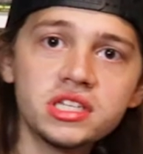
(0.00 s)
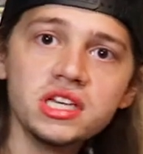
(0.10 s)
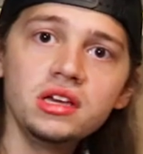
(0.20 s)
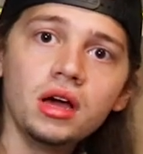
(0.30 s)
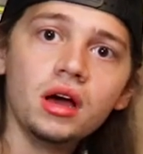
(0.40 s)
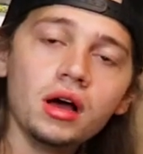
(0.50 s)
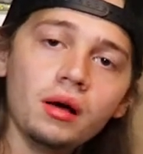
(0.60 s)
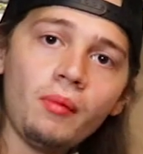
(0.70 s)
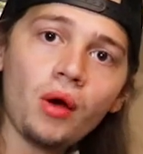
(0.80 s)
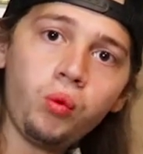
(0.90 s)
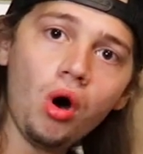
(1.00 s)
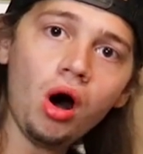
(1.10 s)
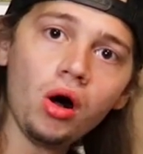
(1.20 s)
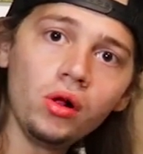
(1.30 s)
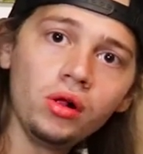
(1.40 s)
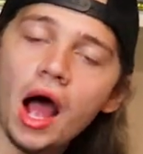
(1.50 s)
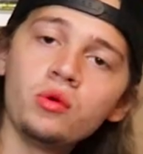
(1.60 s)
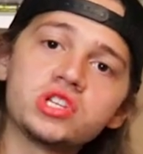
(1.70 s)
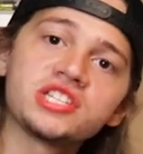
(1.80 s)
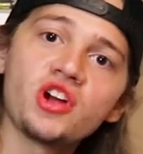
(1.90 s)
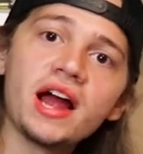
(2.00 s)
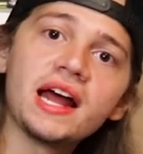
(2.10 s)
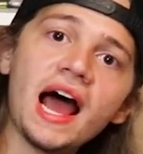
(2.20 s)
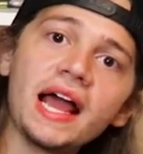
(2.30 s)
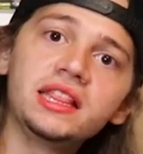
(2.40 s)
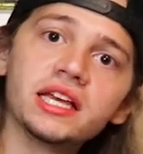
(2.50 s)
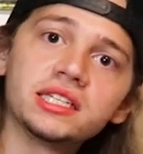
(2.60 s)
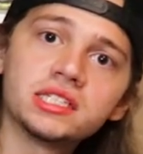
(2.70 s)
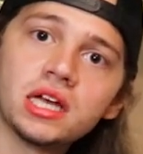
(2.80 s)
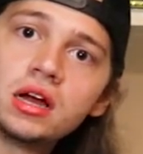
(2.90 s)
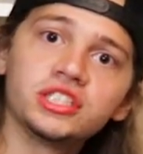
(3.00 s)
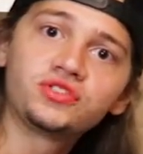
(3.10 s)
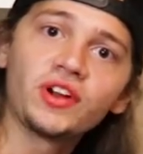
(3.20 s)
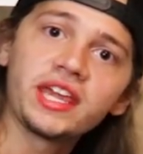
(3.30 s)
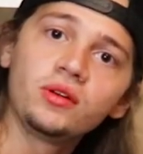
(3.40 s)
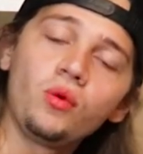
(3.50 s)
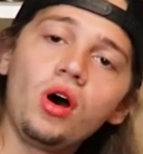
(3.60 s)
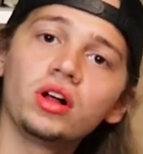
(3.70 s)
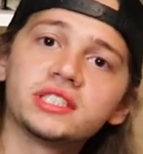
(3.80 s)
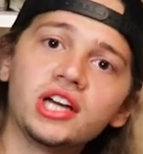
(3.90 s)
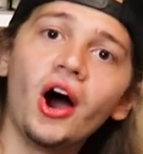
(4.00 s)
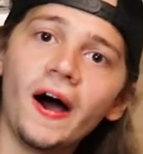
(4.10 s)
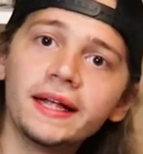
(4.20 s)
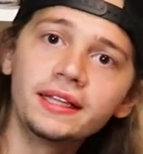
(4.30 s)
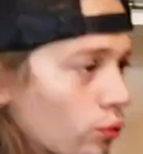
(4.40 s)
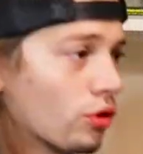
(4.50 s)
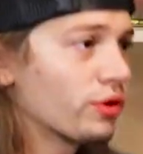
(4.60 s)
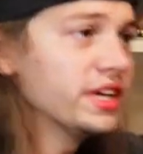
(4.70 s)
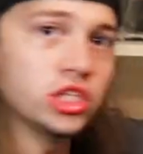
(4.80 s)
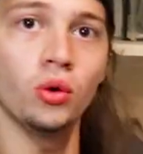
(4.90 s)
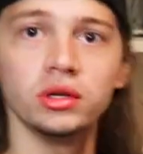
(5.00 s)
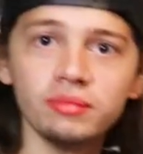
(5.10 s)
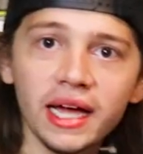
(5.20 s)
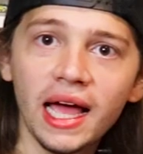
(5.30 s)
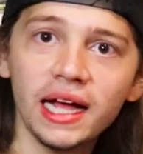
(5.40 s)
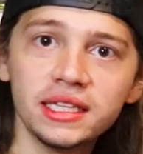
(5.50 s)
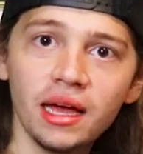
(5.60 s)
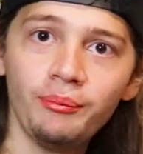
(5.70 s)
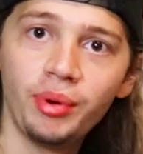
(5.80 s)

see my wall. I was trying to hide this. This freaking wall is gone. We're redoing my goddamn